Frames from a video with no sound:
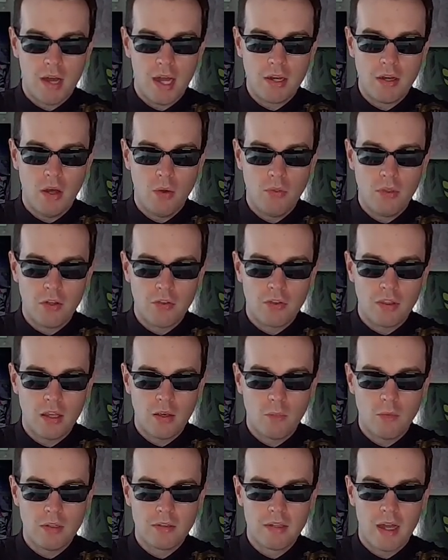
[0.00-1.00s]
I know this
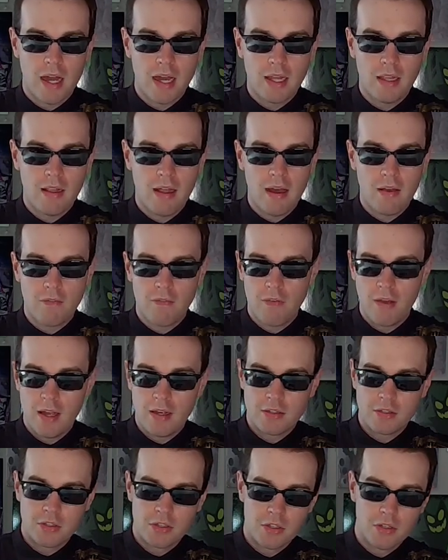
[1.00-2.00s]
thing will die a lot
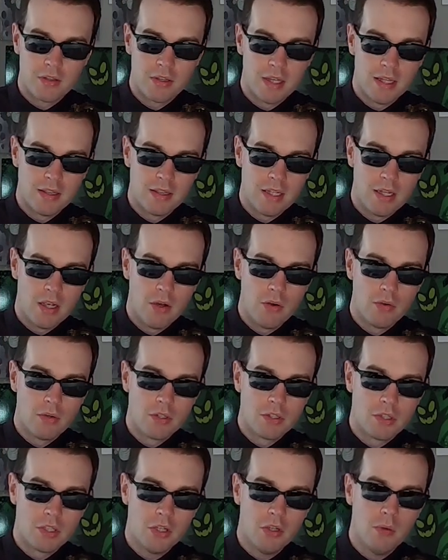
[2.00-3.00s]
faster than the
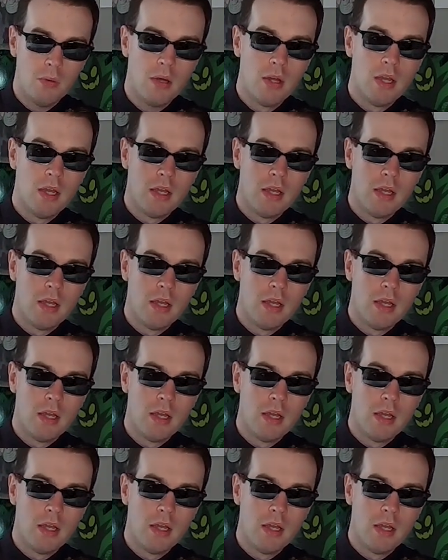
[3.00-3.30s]
Odin 2,